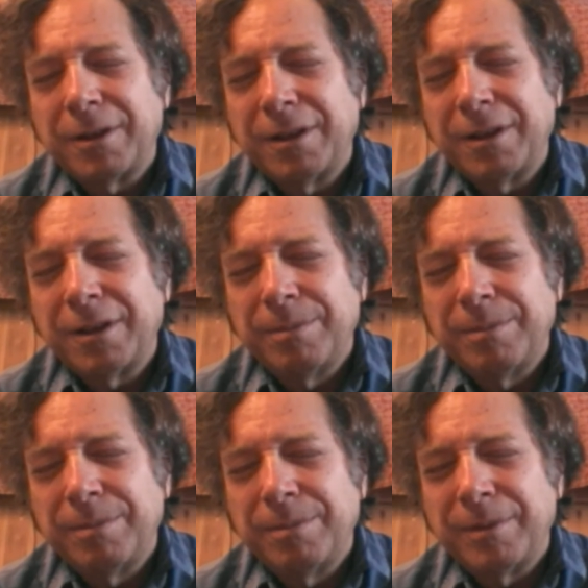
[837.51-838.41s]
of
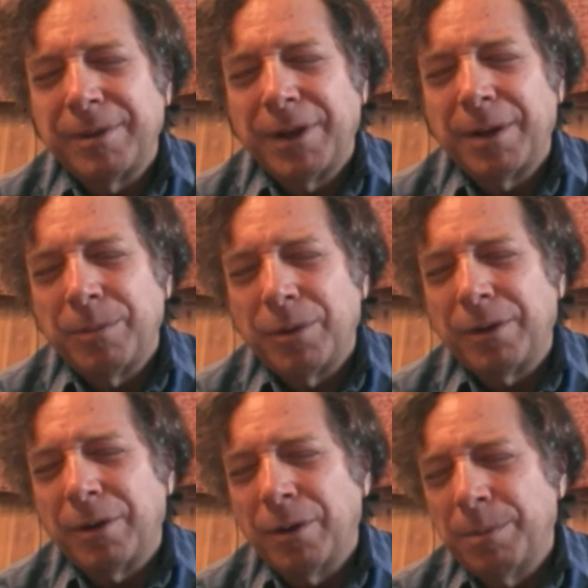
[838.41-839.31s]
develop
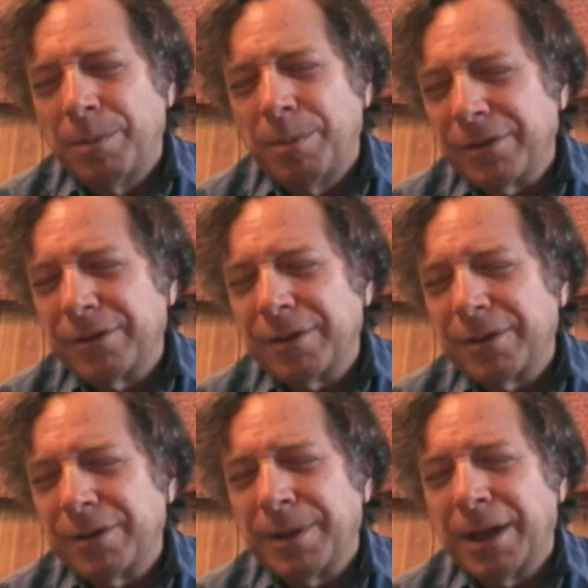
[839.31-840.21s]
more openness
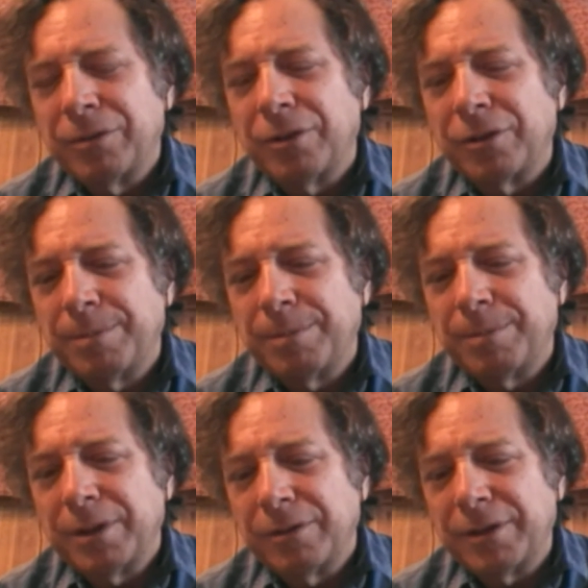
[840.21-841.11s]
around your
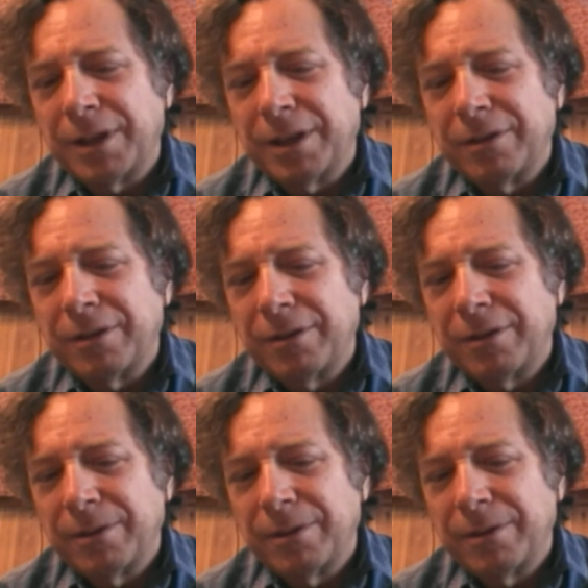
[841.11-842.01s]
experience, and
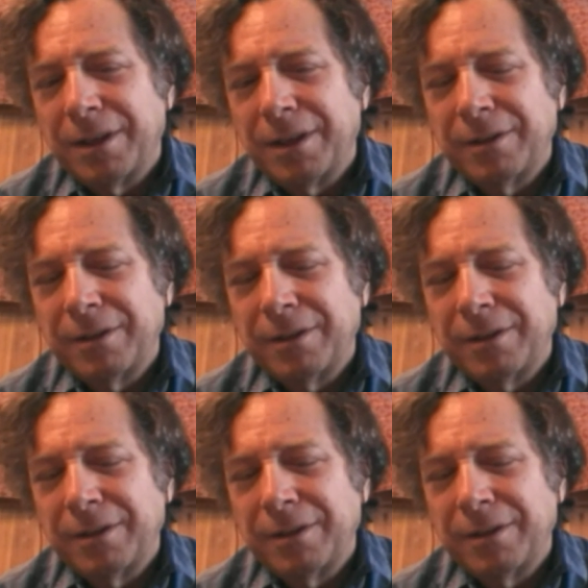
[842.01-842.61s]
to look at